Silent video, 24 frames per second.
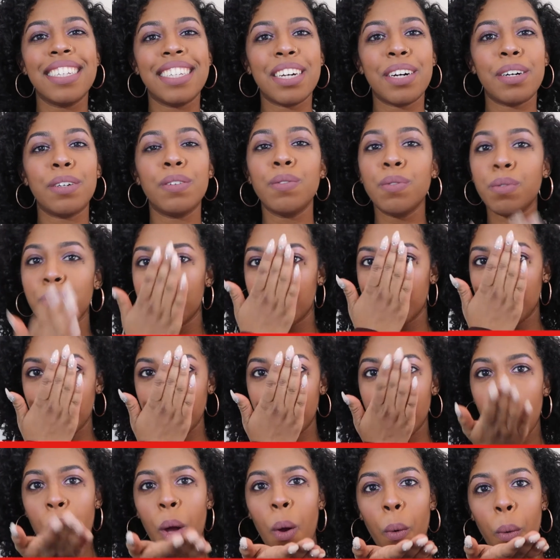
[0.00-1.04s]
So,
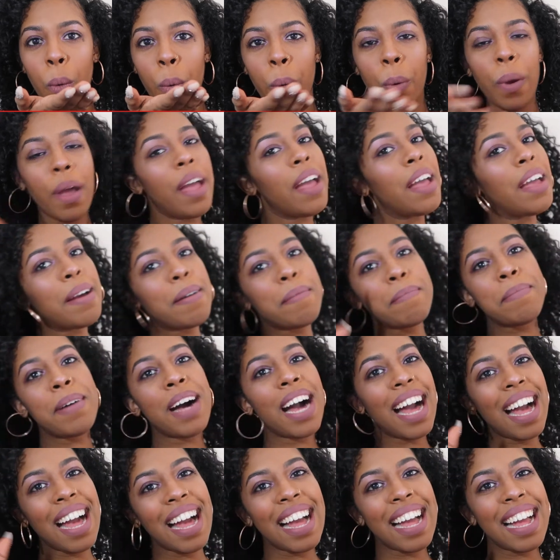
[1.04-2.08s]

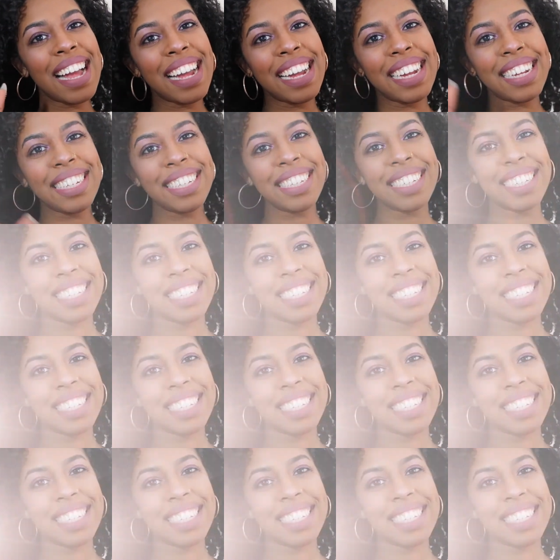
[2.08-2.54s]
bye!